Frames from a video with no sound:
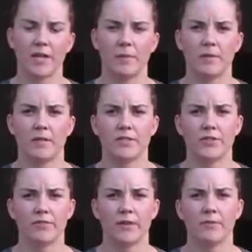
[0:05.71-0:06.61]
I'm a
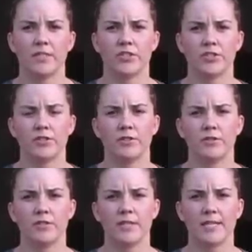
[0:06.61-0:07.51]
certified registered
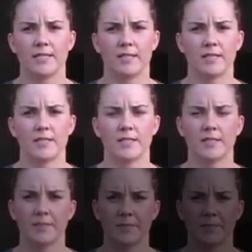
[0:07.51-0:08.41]
nurse anesthetist.